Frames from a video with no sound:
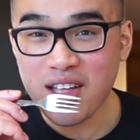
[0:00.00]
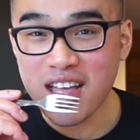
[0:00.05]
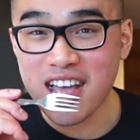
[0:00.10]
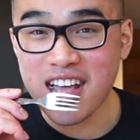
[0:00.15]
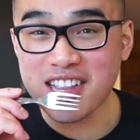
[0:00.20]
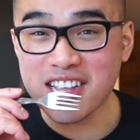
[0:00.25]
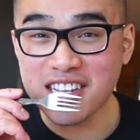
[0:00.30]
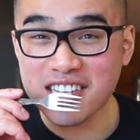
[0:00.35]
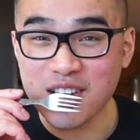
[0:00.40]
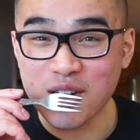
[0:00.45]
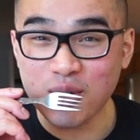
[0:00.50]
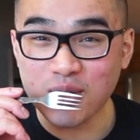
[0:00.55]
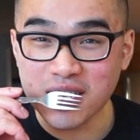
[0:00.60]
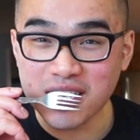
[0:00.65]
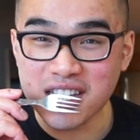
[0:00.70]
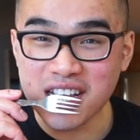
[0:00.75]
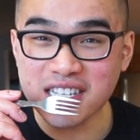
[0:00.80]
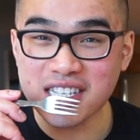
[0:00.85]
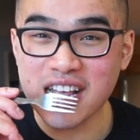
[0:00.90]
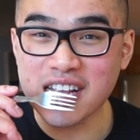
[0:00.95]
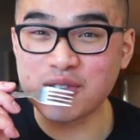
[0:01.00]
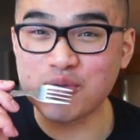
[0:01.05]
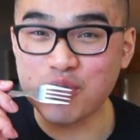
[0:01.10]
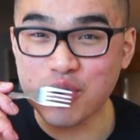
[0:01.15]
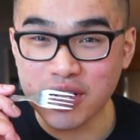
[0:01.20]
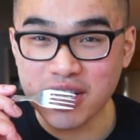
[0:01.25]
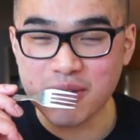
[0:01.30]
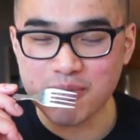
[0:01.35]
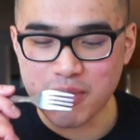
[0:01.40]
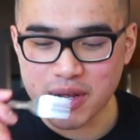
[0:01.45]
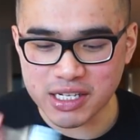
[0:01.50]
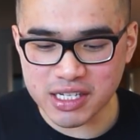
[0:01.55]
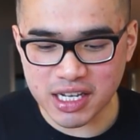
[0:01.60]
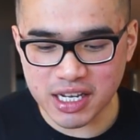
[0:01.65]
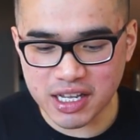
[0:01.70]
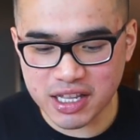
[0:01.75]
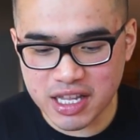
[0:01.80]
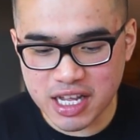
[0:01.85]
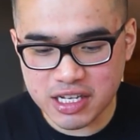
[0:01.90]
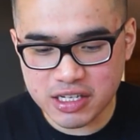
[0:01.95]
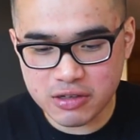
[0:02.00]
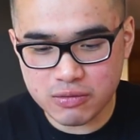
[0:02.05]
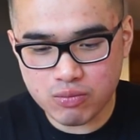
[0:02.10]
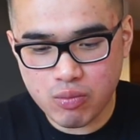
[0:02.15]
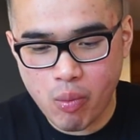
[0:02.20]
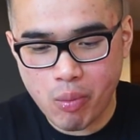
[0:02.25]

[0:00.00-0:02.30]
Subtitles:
I think the only thing that's really missing in this